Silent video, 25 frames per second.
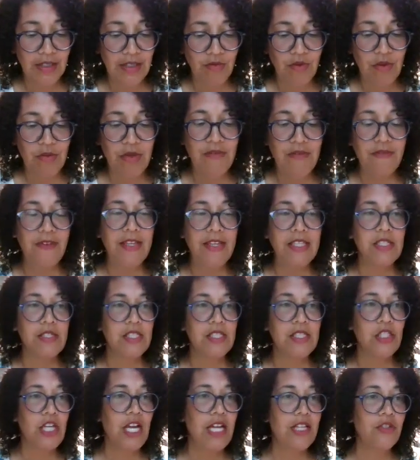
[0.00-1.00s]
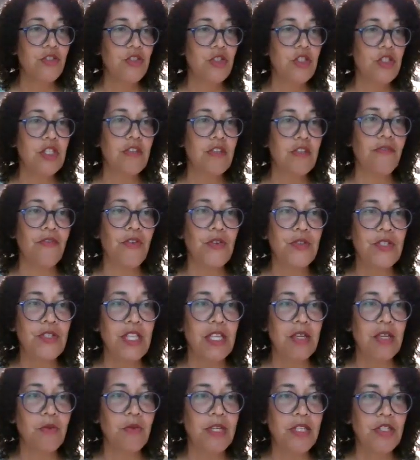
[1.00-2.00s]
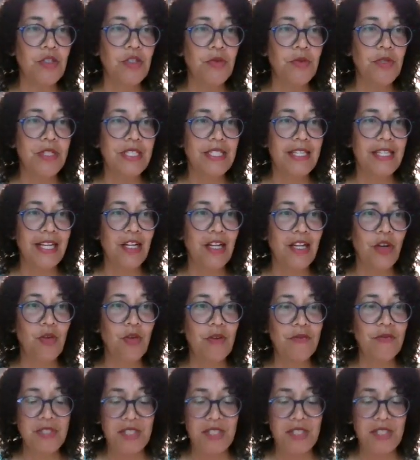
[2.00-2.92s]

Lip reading: When we face challenges, the first thing we do is let go of